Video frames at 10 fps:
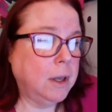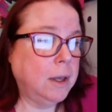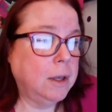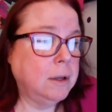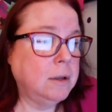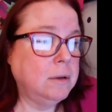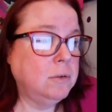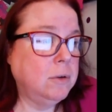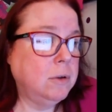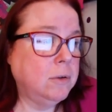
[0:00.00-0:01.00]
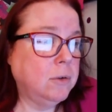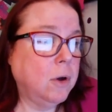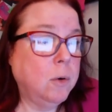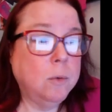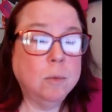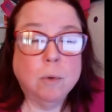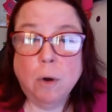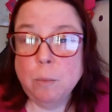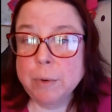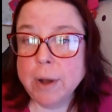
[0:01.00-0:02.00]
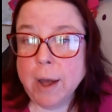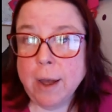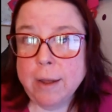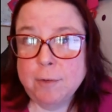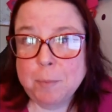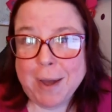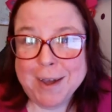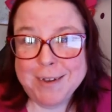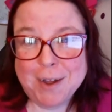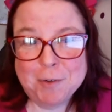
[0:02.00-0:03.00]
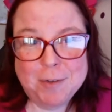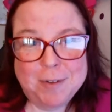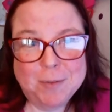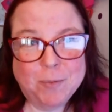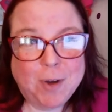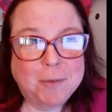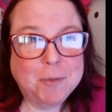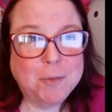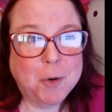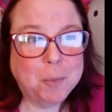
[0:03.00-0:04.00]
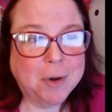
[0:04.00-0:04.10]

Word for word: And oh, Cobra Kai is back now, season five of Cobra